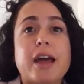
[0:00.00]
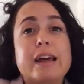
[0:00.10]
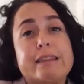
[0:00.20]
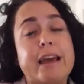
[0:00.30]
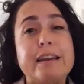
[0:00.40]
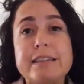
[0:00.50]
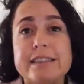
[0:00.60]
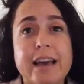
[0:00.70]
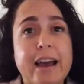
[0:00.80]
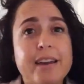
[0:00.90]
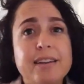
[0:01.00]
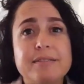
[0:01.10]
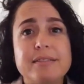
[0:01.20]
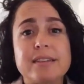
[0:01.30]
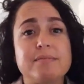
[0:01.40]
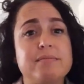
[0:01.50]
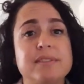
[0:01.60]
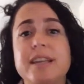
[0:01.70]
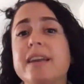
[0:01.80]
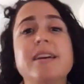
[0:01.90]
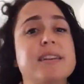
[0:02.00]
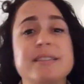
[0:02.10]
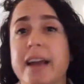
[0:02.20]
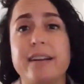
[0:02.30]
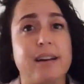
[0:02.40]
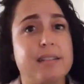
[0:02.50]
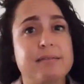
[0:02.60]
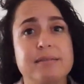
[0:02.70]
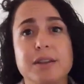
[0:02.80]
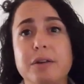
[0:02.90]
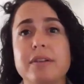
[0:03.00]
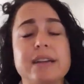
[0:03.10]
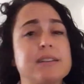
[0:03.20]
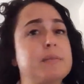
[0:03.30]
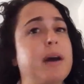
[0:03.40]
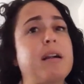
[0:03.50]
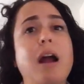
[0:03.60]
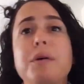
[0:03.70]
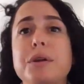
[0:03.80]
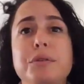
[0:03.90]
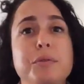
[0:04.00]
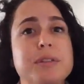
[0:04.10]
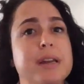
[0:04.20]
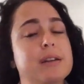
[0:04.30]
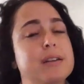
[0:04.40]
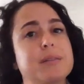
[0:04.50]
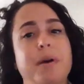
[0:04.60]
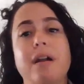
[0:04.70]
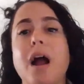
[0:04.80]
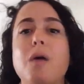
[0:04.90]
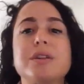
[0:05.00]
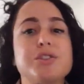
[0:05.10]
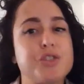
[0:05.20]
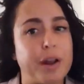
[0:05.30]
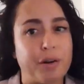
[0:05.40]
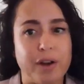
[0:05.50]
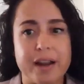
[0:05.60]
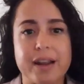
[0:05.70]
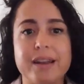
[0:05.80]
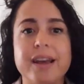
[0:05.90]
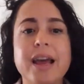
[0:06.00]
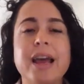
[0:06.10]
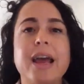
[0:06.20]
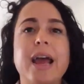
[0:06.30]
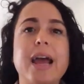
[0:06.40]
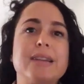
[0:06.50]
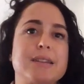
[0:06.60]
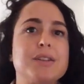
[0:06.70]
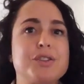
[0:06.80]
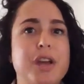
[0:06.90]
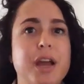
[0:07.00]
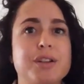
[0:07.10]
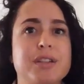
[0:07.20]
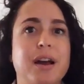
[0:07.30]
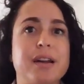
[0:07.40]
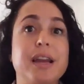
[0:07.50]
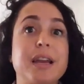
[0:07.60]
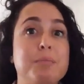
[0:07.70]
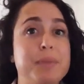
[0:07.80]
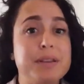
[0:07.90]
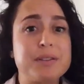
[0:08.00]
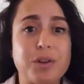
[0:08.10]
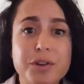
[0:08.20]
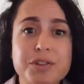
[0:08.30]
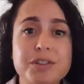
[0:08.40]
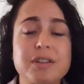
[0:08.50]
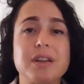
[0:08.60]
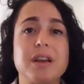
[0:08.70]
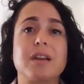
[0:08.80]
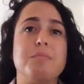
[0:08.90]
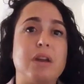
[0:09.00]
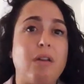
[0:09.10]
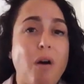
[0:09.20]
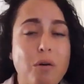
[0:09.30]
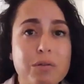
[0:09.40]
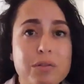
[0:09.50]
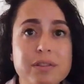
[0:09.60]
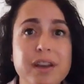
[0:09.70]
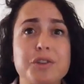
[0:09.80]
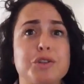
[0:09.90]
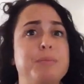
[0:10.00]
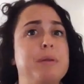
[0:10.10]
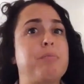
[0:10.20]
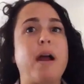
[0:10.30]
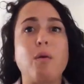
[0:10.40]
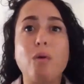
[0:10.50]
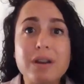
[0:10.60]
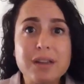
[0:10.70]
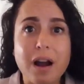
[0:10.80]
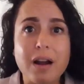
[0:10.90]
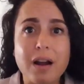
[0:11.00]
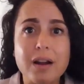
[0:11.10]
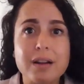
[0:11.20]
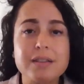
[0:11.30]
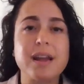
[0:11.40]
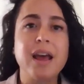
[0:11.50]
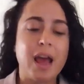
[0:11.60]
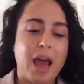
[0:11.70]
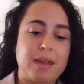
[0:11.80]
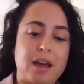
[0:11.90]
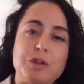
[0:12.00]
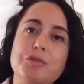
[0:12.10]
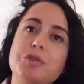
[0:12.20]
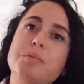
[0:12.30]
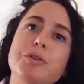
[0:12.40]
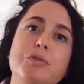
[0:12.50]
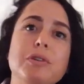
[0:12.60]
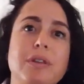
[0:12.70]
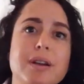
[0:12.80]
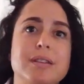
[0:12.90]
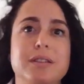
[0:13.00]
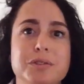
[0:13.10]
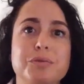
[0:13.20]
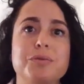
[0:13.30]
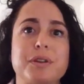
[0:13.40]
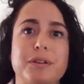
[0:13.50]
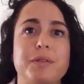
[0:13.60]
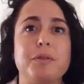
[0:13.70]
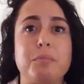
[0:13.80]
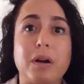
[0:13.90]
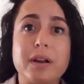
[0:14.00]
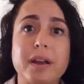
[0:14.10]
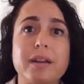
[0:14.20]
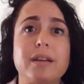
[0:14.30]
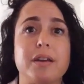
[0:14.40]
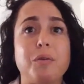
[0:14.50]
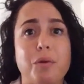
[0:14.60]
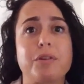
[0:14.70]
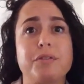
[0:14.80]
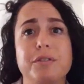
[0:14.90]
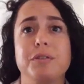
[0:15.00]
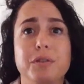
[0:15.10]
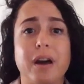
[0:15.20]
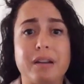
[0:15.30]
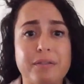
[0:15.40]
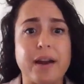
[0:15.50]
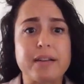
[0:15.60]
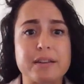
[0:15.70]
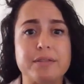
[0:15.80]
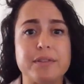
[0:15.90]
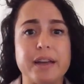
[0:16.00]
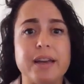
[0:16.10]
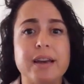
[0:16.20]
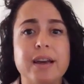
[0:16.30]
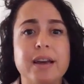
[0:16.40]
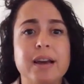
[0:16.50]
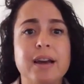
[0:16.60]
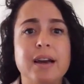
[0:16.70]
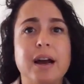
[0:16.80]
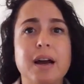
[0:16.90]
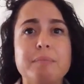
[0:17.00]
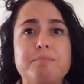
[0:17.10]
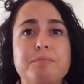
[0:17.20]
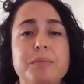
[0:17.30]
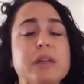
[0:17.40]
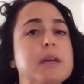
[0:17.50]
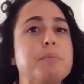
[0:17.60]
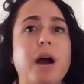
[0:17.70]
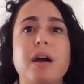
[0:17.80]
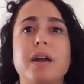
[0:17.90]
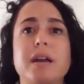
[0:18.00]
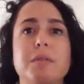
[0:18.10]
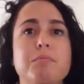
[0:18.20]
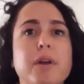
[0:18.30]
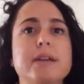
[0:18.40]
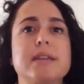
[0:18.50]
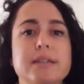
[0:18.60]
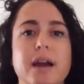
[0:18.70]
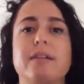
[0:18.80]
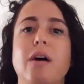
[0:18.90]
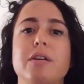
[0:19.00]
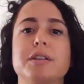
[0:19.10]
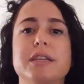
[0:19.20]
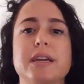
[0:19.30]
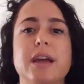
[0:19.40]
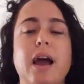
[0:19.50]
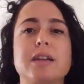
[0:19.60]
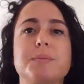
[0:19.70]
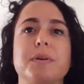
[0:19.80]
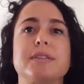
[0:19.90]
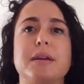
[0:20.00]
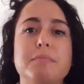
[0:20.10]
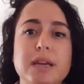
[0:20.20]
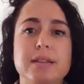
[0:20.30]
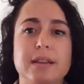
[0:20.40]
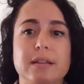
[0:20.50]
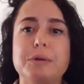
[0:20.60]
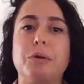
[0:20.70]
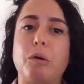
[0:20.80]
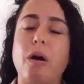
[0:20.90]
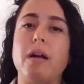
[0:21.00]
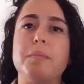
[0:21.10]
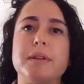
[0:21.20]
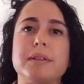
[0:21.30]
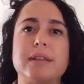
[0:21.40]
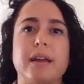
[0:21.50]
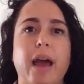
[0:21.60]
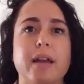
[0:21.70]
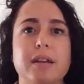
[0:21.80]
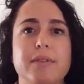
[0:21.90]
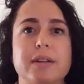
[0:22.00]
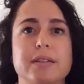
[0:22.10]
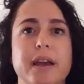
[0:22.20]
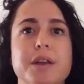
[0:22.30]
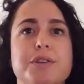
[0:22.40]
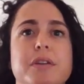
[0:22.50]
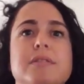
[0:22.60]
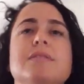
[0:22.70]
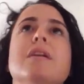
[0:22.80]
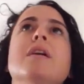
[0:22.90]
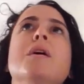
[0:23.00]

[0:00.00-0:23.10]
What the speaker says: And at the end of the day, data is data. So it doesn't matter how you use it. It doesn't matter how it's generated. It doesn't change that it can be searched, it can be culled, it should be prioritized, and that you should be utilizing the tools that are in the market in order to do that effectively. Really, by embracing technology, experts can meet the legal requirements in any investigations.